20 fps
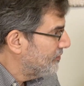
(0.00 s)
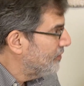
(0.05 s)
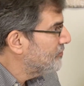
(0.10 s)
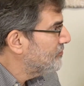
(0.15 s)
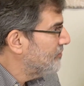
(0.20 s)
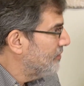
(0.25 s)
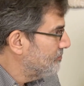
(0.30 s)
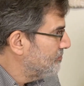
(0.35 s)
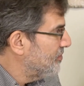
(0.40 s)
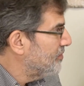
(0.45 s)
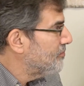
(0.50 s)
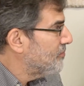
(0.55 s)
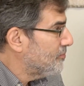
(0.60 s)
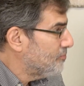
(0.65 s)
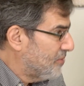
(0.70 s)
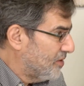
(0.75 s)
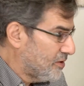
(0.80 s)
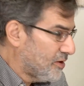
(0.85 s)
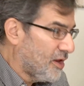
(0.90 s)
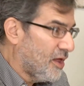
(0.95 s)
no, some
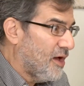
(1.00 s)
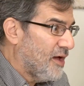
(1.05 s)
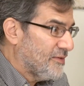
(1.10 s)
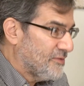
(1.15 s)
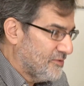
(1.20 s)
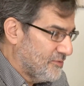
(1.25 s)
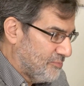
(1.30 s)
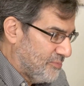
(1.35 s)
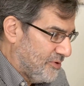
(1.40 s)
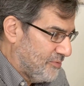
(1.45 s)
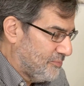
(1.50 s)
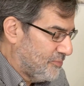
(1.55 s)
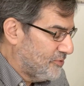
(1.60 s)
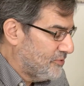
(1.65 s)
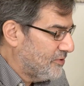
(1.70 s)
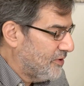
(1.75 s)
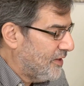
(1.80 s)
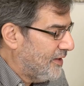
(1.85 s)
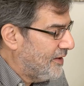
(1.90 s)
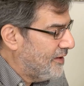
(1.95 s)
people, but lots of people,